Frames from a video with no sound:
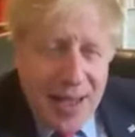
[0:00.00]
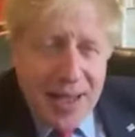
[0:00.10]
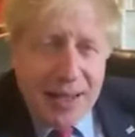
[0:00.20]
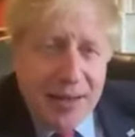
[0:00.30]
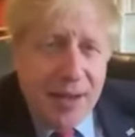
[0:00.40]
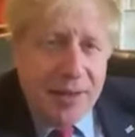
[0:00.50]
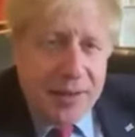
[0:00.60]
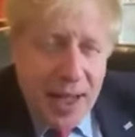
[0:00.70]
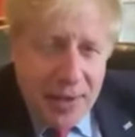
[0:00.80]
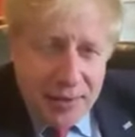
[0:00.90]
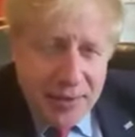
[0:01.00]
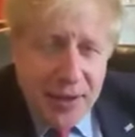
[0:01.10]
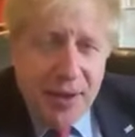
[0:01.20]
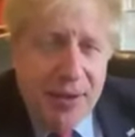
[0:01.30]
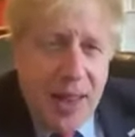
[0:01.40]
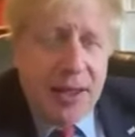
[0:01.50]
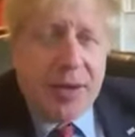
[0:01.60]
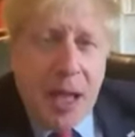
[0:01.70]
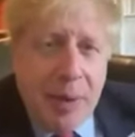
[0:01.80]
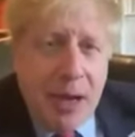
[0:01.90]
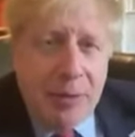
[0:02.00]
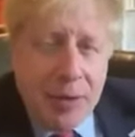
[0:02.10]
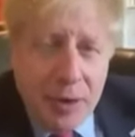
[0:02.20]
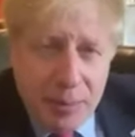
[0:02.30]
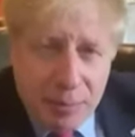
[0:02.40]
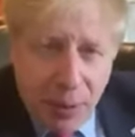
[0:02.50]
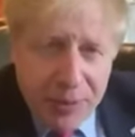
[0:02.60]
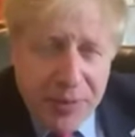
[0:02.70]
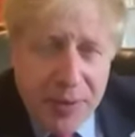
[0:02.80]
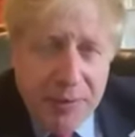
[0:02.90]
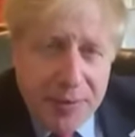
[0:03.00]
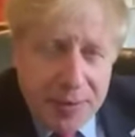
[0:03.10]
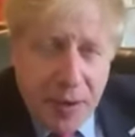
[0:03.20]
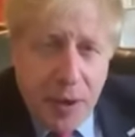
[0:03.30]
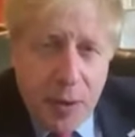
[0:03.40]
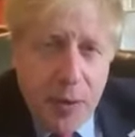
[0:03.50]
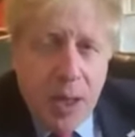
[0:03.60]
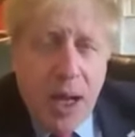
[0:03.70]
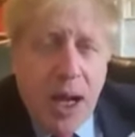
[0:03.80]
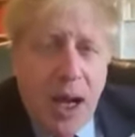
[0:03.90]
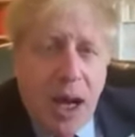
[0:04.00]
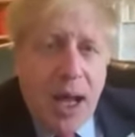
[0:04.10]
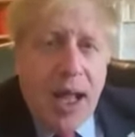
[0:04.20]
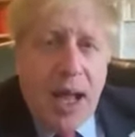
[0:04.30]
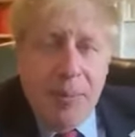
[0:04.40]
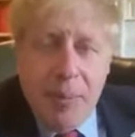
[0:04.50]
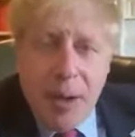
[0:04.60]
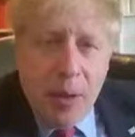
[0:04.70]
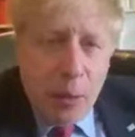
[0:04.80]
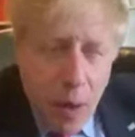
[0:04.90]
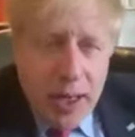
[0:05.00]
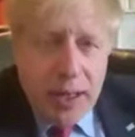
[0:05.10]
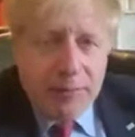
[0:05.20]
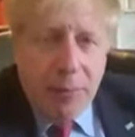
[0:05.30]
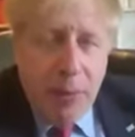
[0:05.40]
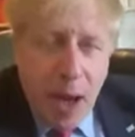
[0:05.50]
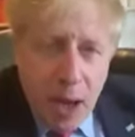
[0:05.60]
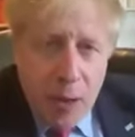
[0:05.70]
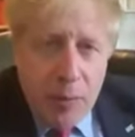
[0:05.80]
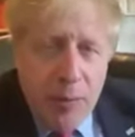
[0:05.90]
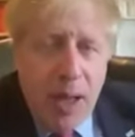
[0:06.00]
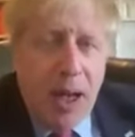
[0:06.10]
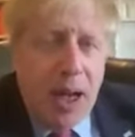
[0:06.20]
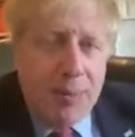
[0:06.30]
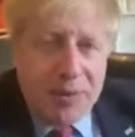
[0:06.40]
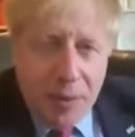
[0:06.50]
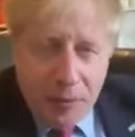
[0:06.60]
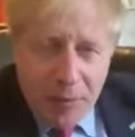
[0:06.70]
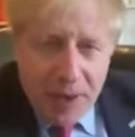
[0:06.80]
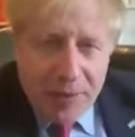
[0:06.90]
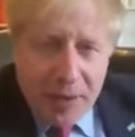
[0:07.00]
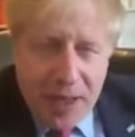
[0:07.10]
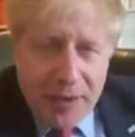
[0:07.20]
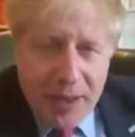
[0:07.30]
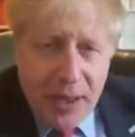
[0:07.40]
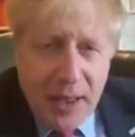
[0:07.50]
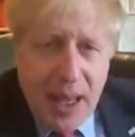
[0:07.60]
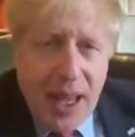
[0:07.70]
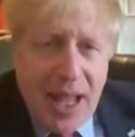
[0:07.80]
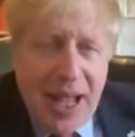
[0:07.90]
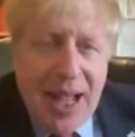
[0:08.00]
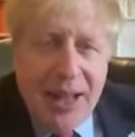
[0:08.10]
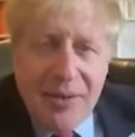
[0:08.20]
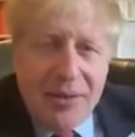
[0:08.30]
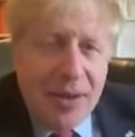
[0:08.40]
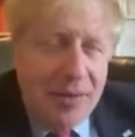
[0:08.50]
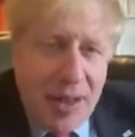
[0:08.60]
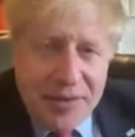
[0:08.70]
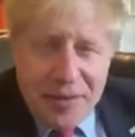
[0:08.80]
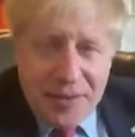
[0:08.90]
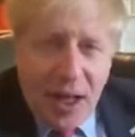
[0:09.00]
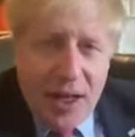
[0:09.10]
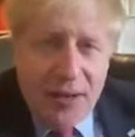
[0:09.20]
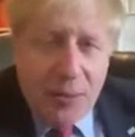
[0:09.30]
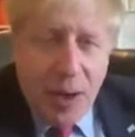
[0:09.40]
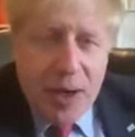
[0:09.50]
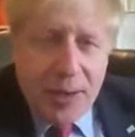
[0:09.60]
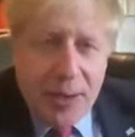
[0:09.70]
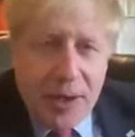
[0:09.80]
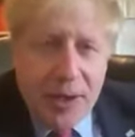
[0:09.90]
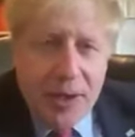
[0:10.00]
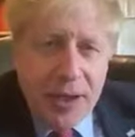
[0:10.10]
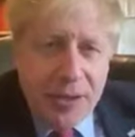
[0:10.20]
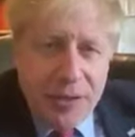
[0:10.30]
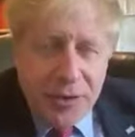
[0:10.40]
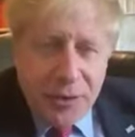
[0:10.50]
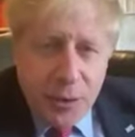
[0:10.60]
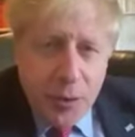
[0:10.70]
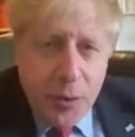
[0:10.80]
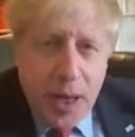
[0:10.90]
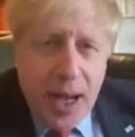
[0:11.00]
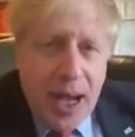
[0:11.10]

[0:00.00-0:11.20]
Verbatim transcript: taken a test that has come out positive. So I am working from home. I'm self-isolating and that's entirely the right thing to do.